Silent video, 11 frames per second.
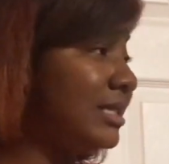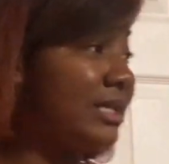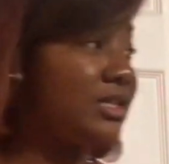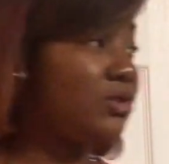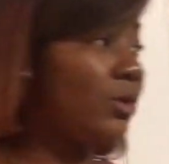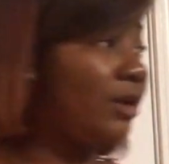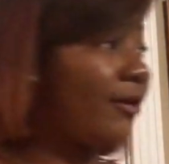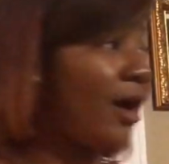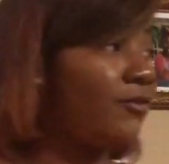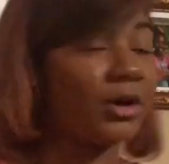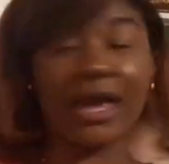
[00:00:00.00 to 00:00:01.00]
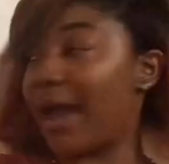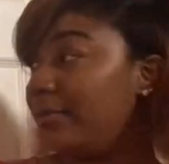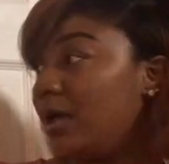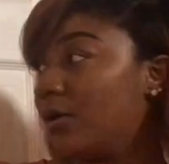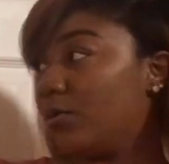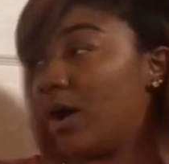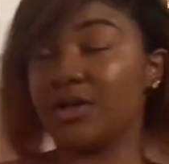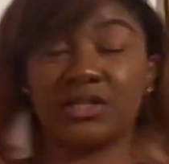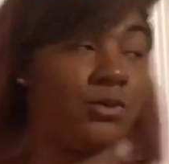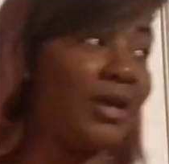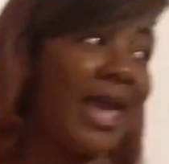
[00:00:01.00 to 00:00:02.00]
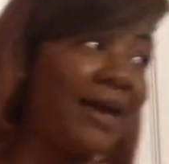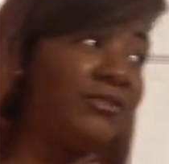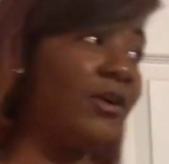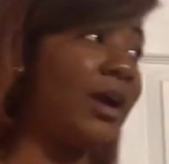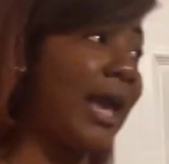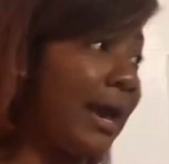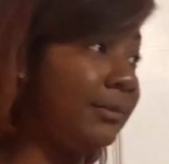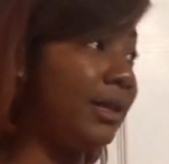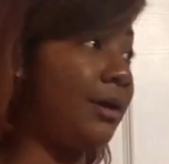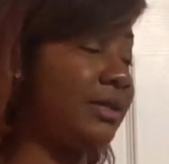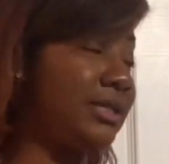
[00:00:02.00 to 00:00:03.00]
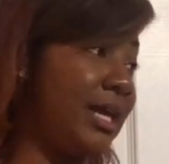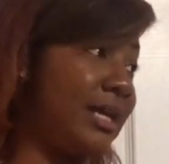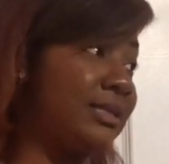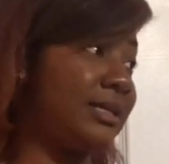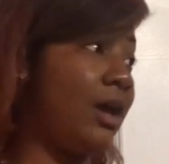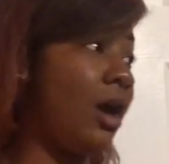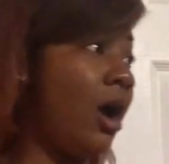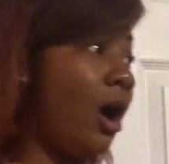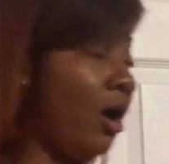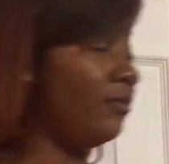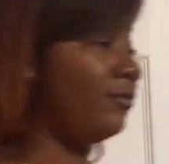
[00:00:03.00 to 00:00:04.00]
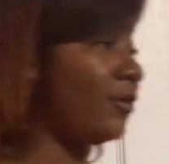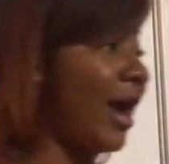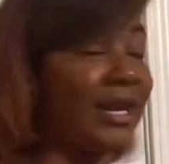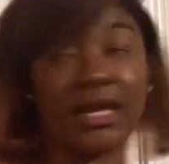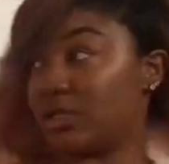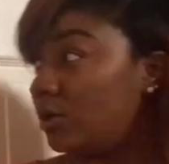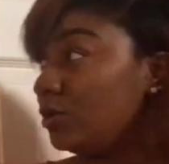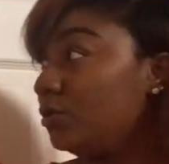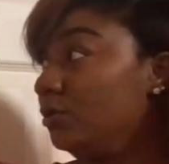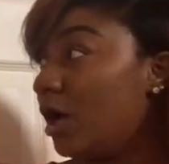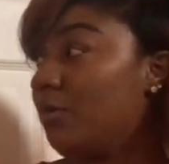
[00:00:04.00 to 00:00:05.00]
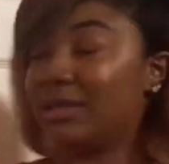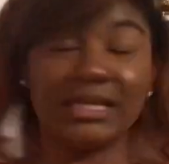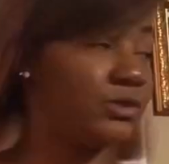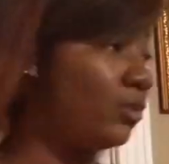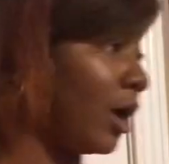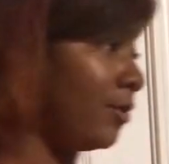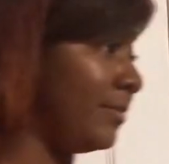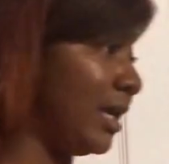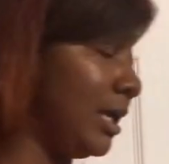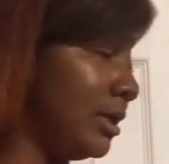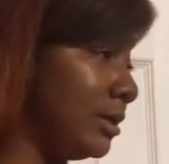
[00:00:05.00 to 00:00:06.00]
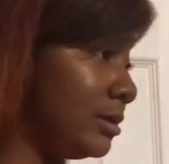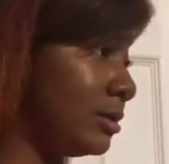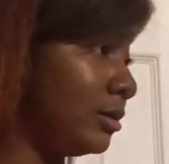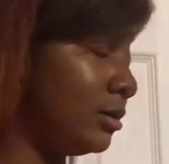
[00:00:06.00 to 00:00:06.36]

This is one of our vocabulary words, and we have a vocabulary test on Friday. So do you know what this word means?